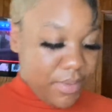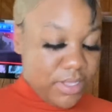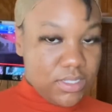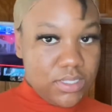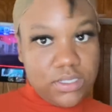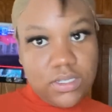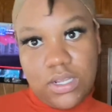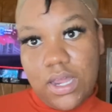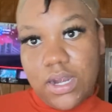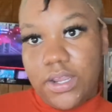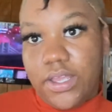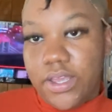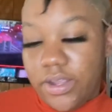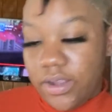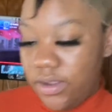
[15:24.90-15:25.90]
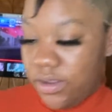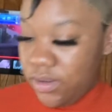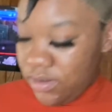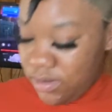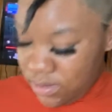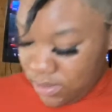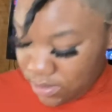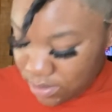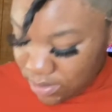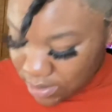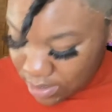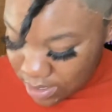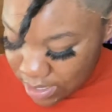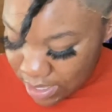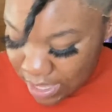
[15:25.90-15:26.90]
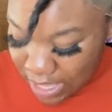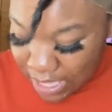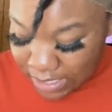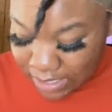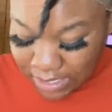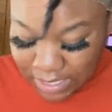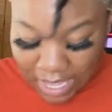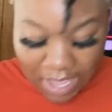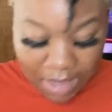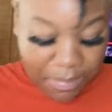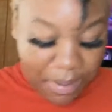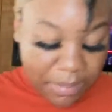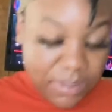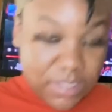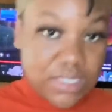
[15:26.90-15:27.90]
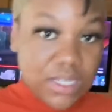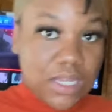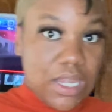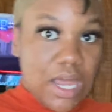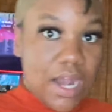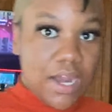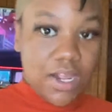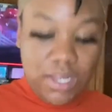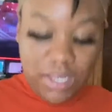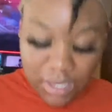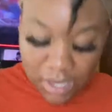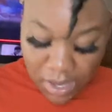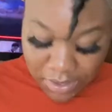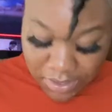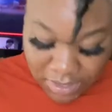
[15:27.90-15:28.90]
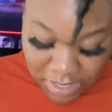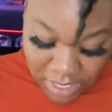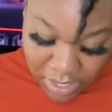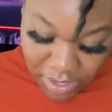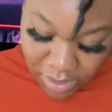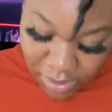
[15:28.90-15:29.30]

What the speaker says: It's a lot of hair. Dang, babe, this is a lot of hair. Look at all this hair.